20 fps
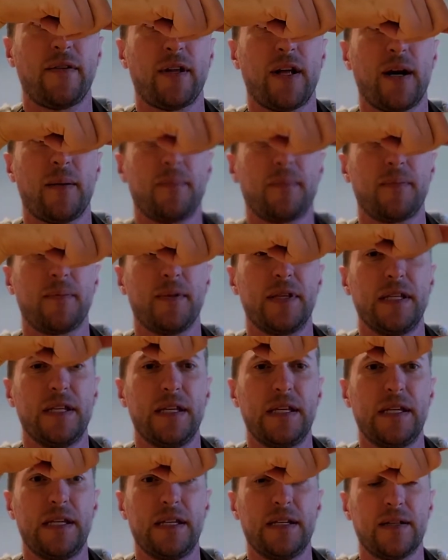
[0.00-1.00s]
up
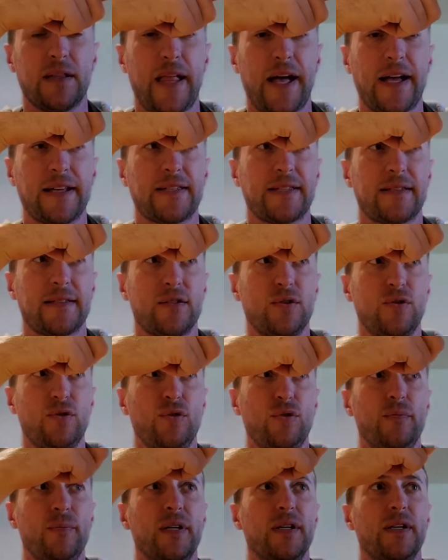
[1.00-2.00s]
the glass
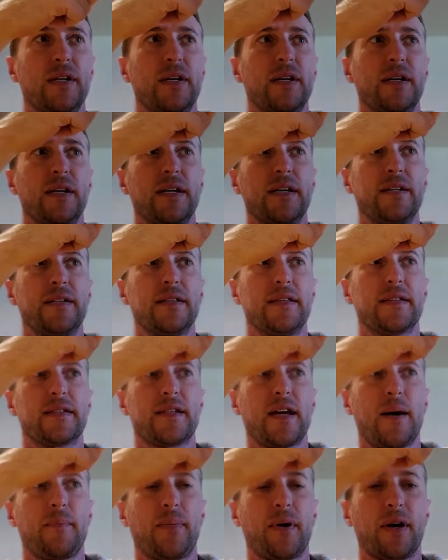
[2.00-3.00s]
tube into this
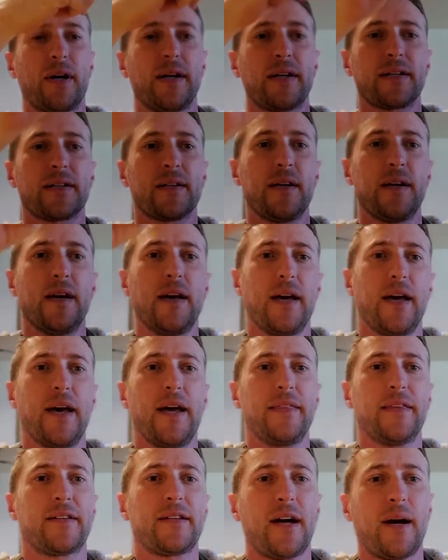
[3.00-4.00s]
top part.
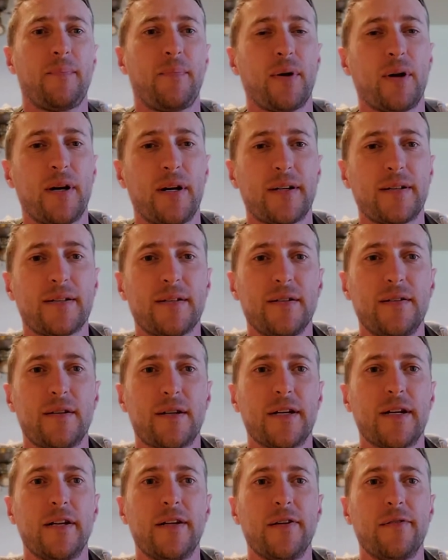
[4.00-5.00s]
And the top part, you're
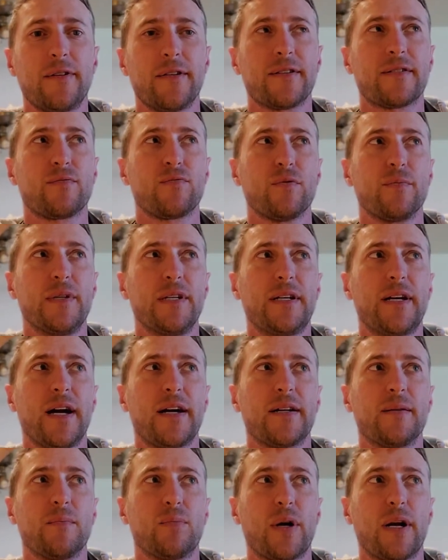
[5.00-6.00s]
going to notice, will be
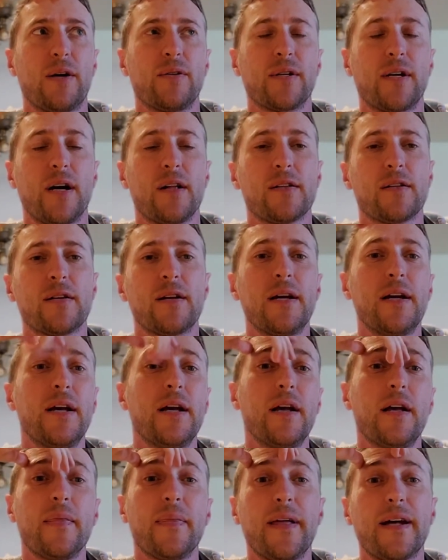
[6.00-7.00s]
kind of brown color.
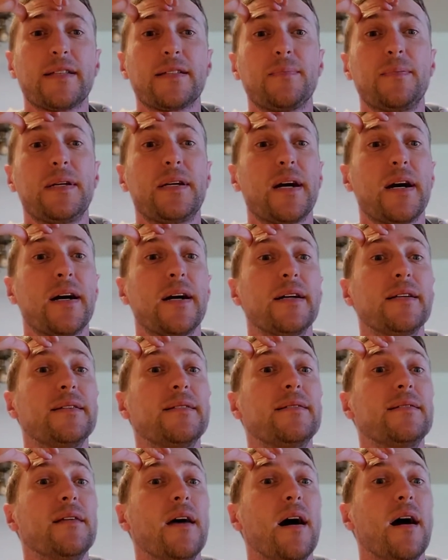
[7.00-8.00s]
That's
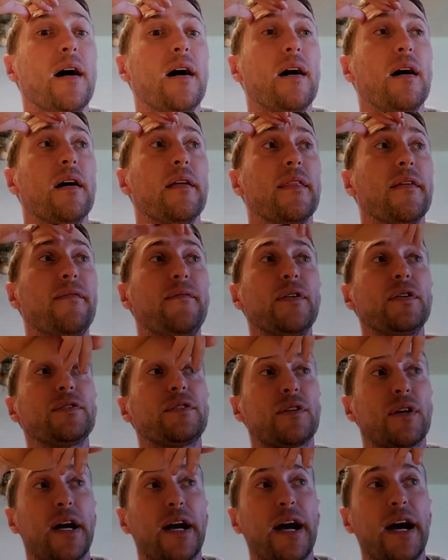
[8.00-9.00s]
because the
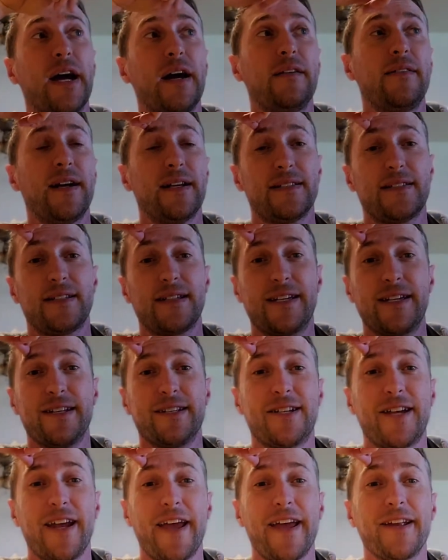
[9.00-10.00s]
filter I have has to get
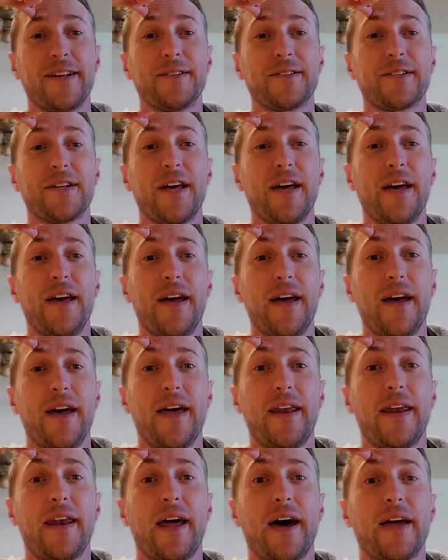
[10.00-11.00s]
changed,
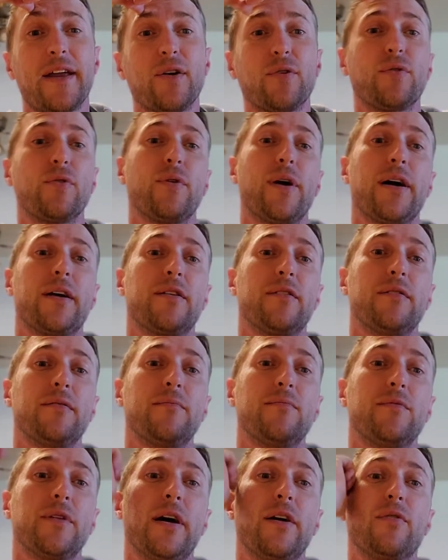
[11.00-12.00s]
and I don't know how
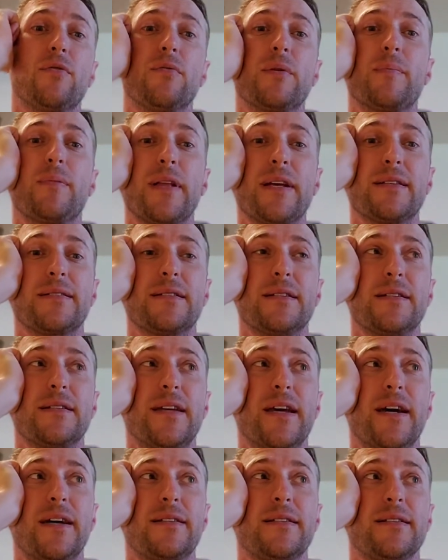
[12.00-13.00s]
to replace it
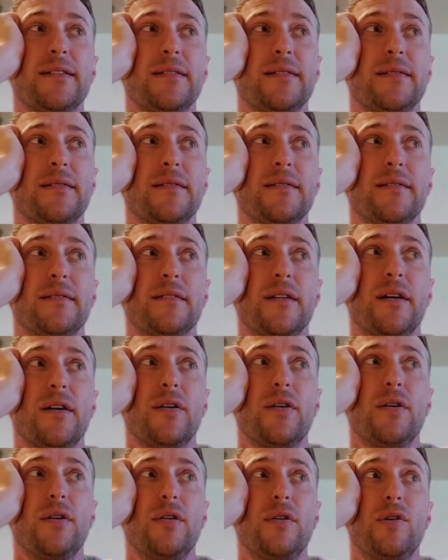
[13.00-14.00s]
yet.
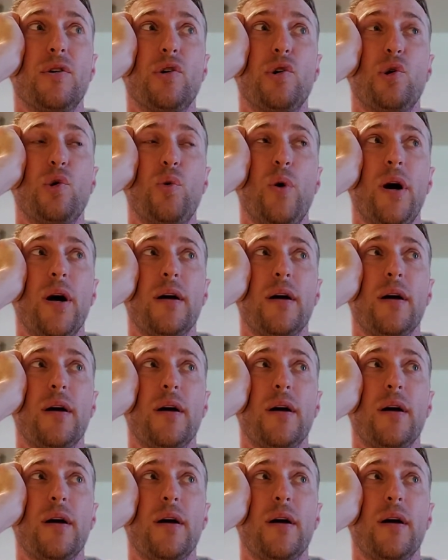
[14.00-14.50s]
So